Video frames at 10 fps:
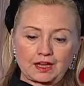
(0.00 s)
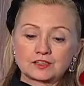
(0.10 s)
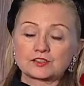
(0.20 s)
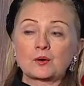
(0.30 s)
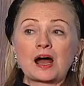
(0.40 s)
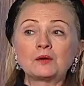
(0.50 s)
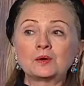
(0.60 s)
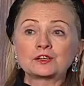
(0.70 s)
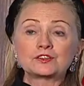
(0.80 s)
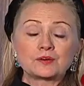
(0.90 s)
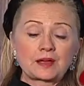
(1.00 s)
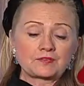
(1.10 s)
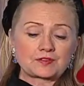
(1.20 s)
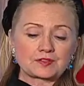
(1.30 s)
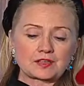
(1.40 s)
So I want to
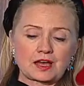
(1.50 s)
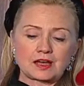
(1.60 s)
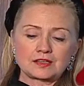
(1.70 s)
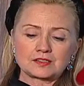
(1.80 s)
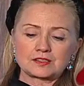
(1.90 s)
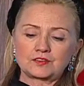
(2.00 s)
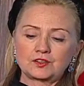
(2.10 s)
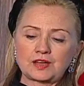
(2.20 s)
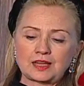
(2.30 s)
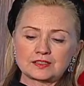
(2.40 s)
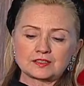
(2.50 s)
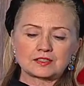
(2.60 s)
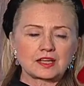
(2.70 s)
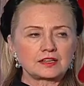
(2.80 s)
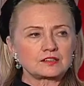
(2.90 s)
emphasize that the United
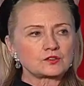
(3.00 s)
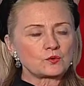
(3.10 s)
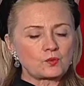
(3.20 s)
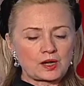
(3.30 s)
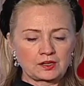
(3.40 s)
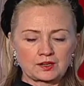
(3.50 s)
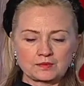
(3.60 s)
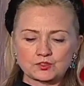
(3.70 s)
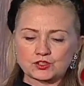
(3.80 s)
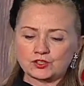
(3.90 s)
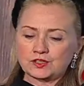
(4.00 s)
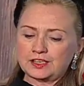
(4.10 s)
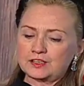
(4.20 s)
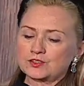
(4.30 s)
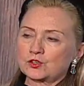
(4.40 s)
States welcomes
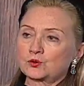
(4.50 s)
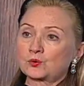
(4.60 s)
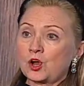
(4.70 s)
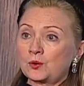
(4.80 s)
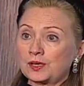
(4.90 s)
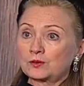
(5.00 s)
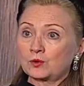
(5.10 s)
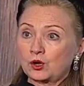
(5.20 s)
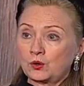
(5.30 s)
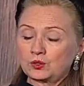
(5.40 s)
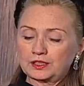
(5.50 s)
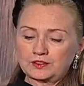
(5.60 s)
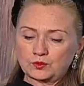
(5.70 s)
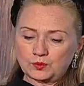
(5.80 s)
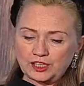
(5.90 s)
Turkey's growing role
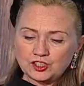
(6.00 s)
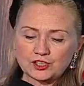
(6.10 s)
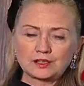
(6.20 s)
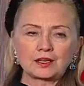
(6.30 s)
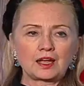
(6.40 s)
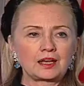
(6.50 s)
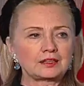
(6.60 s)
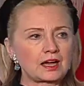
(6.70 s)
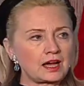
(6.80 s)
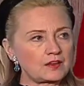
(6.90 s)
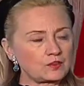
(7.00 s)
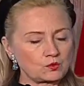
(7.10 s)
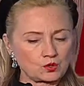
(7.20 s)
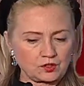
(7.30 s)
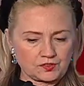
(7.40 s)
in the region and on the
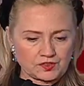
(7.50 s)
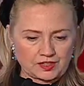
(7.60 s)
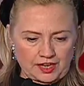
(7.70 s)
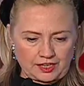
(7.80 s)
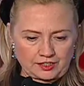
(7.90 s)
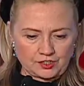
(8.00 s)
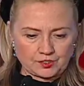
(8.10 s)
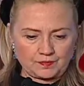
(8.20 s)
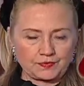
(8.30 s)
world stage.